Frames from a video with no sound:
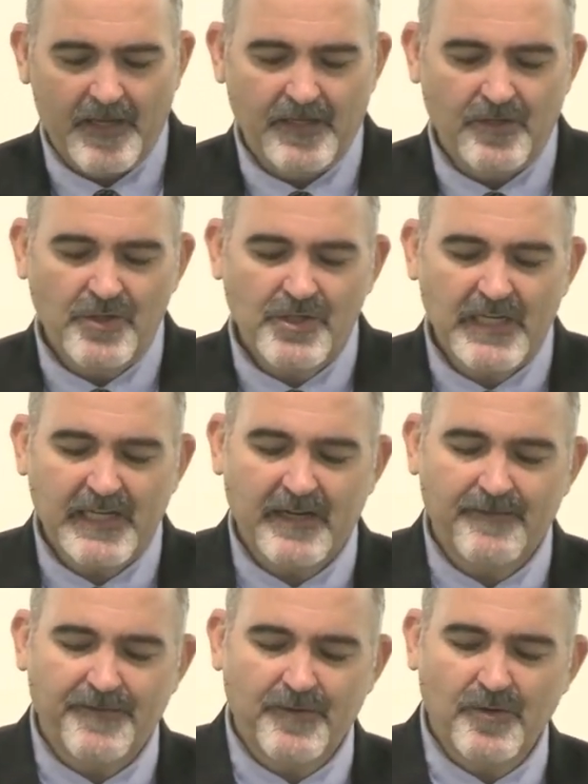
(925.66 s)
And usually
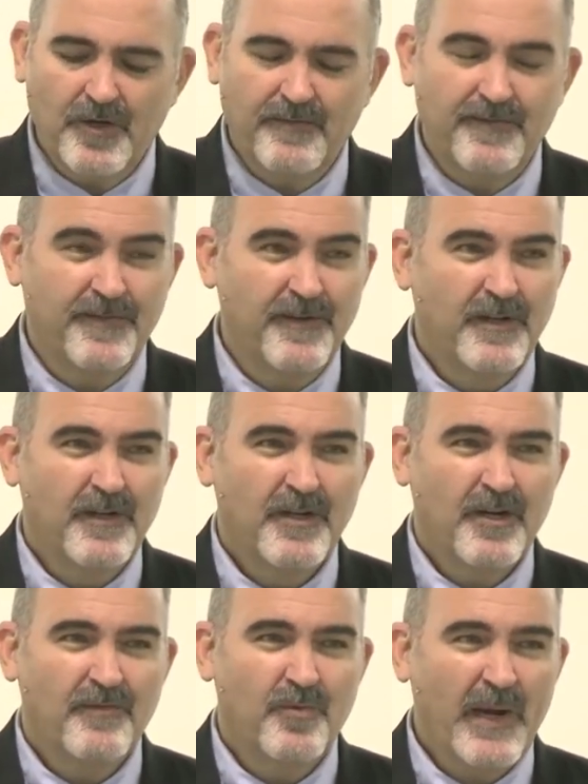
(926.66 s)
our view
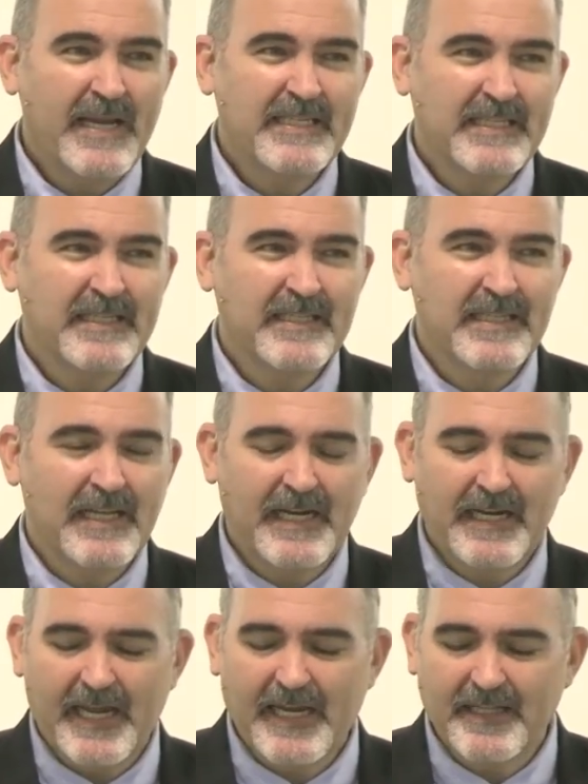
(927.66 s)
of waiting is
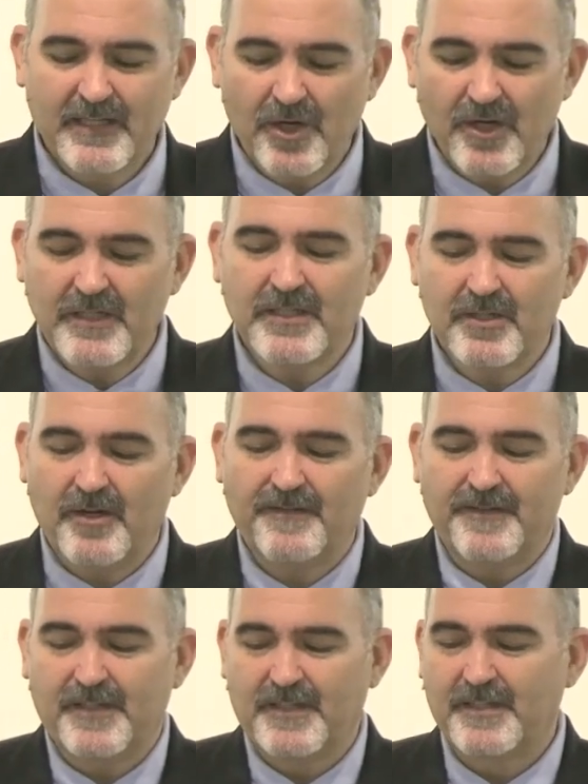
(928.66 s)
like at the doctor's
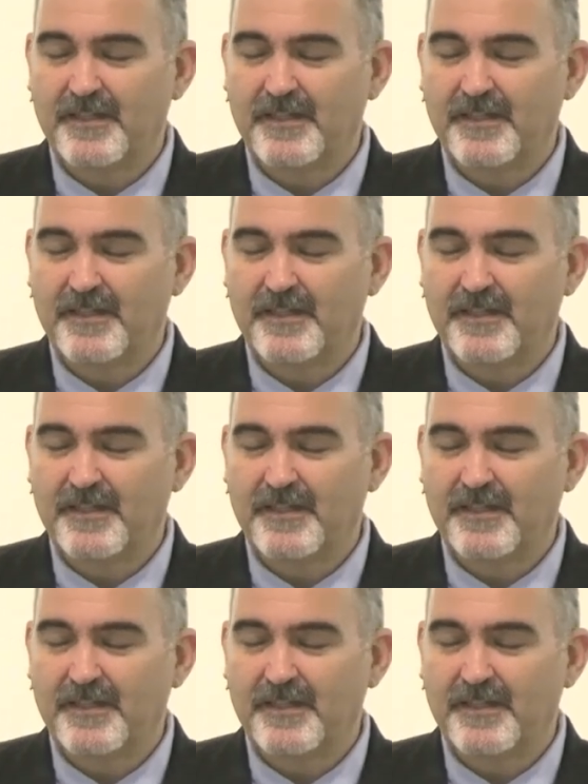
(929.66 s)
office.